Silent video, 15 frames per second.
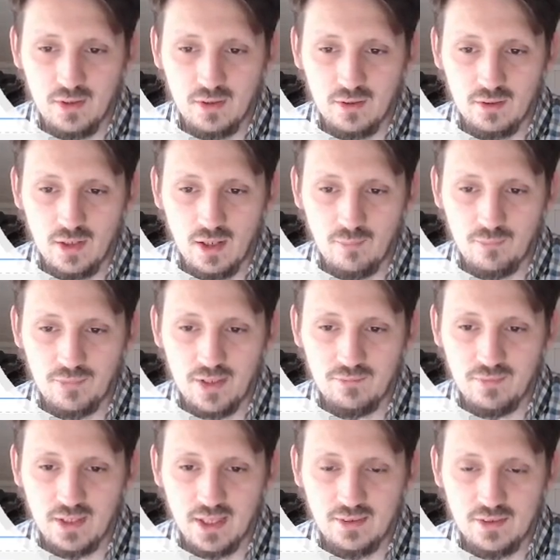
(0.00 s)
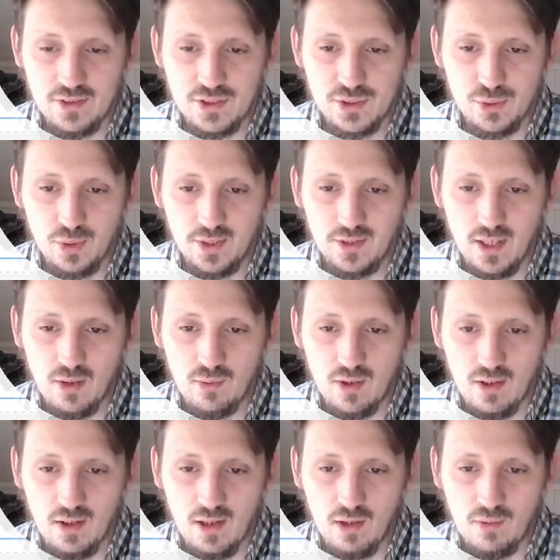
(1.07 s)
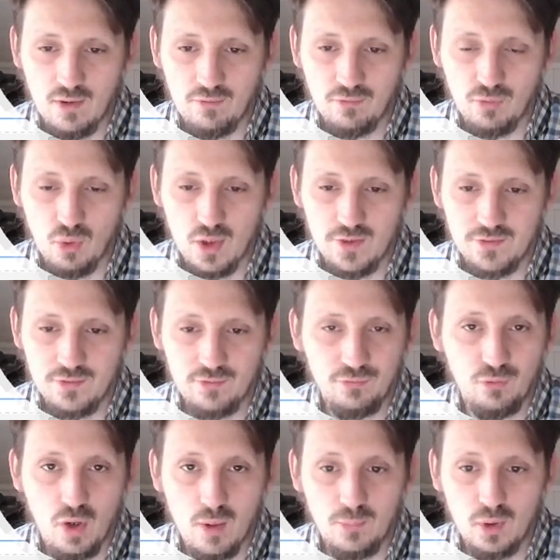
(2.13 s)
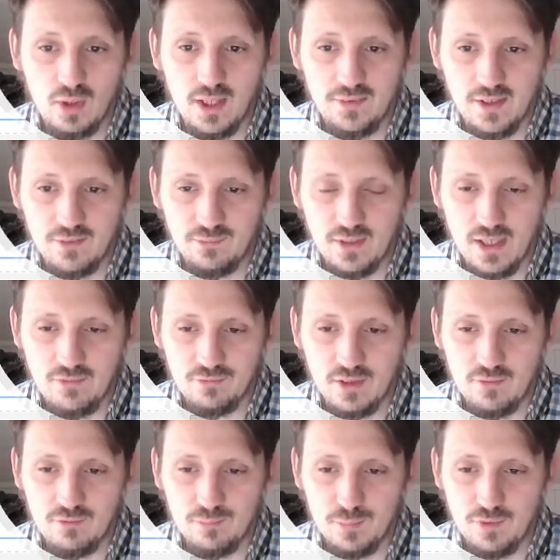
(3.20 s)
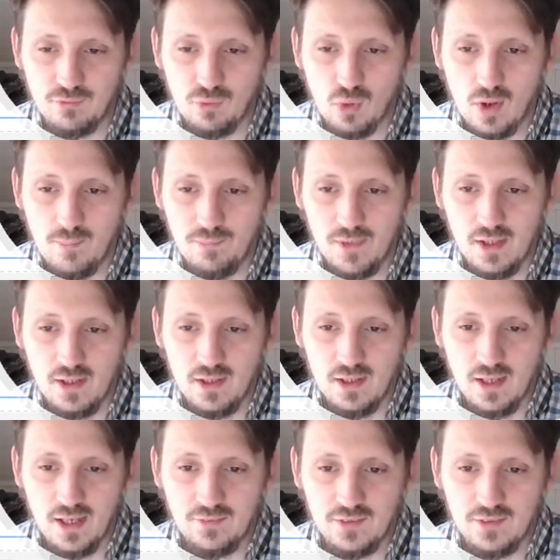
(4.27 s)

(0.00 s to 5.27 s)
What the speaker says: yeah, then we can insert our force formula that we have given before. And